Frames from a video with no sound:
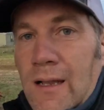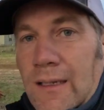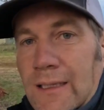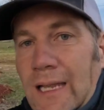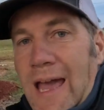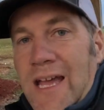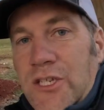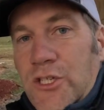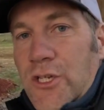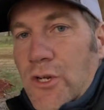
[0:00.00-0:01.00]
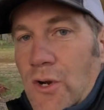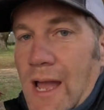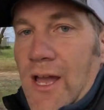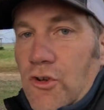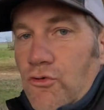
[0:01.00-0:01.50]
Last year,
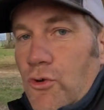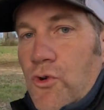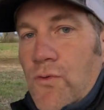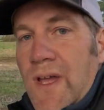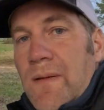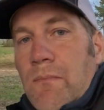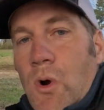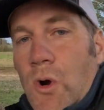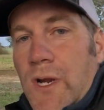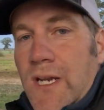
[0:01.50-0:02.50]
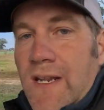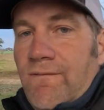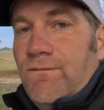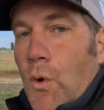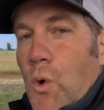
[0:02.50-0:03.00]
I grew and marketed
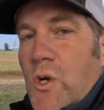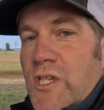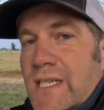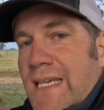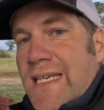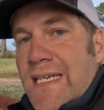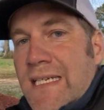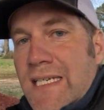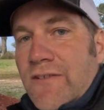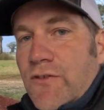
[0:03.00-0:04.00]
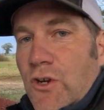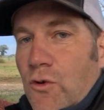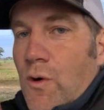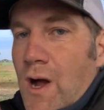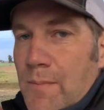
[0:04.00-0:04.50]
14 different
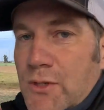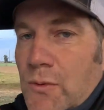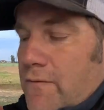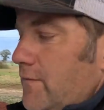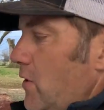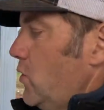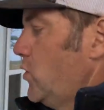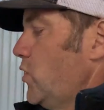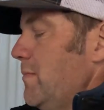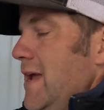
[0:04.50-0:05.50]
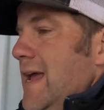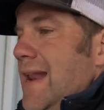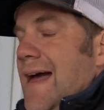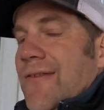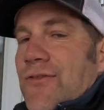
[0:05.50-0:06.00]
crops on the farm, and
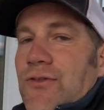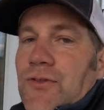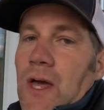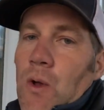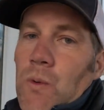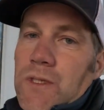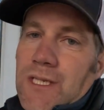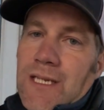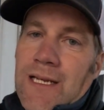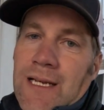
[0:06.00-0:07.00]
I thought